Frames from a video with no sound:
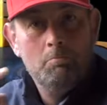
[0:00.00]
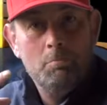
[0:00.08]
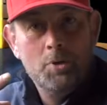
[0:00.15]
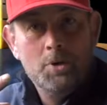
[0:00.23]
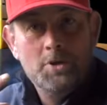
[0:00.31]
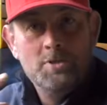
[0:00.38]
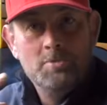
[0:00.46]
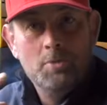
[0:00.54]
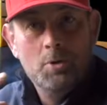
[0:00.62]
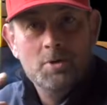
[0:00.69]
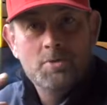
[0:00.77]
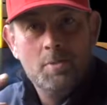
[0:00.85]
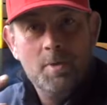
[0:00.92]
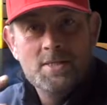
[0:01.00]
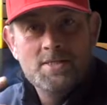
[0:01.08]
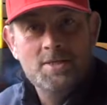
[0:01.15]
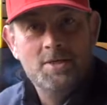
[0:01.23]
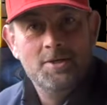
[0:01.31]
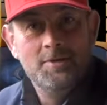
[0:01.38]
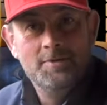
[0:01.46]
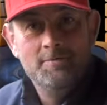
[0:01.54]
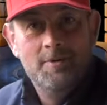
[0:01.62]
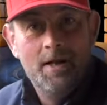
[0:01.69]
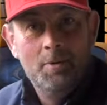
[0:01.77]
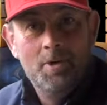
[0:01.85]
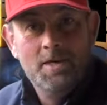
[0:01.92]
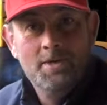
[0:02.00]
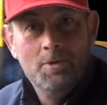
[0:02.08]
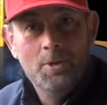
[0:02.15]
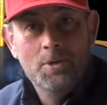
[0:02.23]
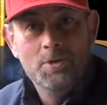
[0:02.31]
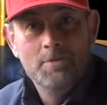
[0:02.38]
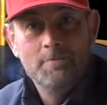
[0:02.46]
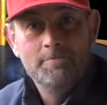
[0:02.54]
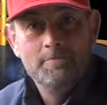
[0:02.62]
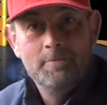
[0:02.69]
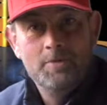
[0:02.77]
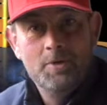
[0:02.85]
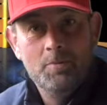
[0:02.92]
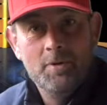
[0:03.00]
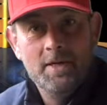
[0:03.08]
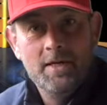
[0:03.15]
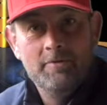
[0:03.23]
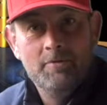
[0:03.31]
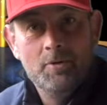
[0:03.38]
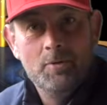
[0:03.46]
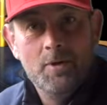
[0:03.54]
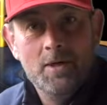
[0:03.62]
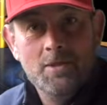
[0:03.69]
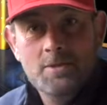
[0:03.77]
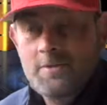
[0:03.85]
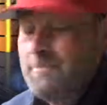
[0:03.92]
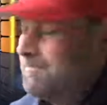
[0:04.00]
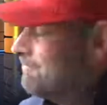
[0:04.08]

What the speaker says: Birdies and Bogies with Bazza. How are you all? Not been here for a while.